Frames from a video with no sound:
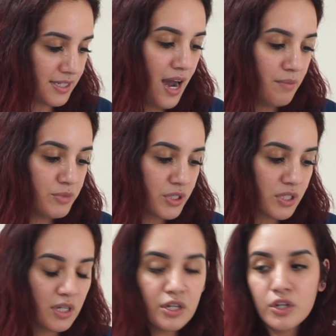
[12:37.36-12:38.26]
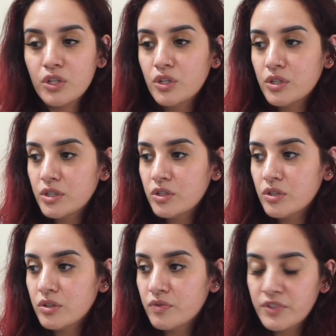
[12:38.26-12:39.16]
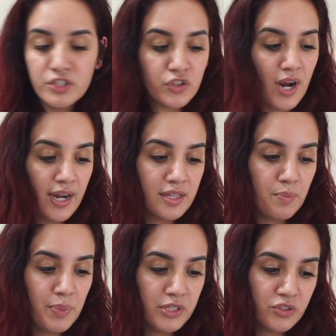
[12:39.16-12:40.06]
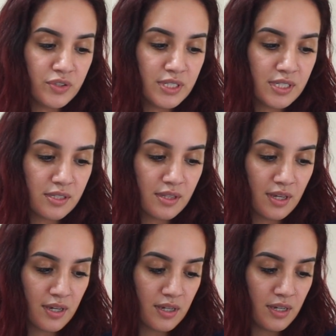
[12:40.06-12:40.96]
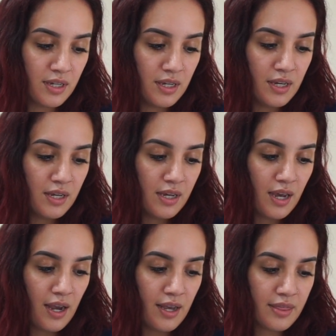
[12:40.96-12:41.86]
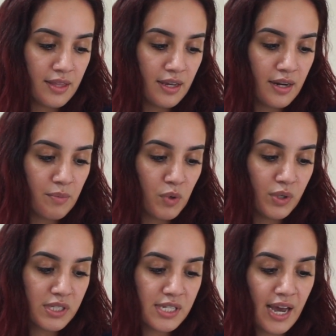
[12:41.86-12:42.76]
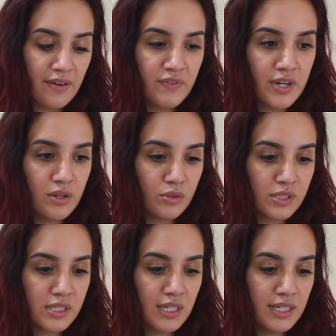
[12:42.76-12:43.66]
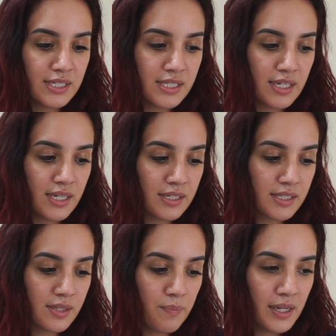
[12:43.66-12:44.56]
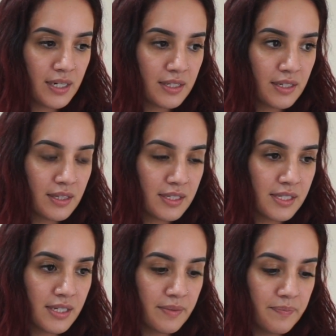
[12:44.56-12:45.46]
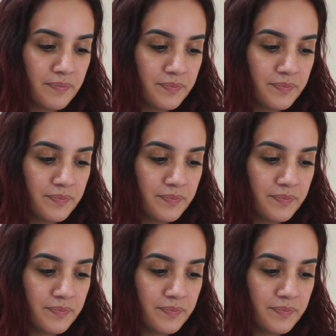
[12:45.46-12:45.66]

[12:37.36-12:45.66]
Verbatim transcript: I'm just gonna retry the Pinterest thing, and then I'm going to add videos to listings, and I think that's it.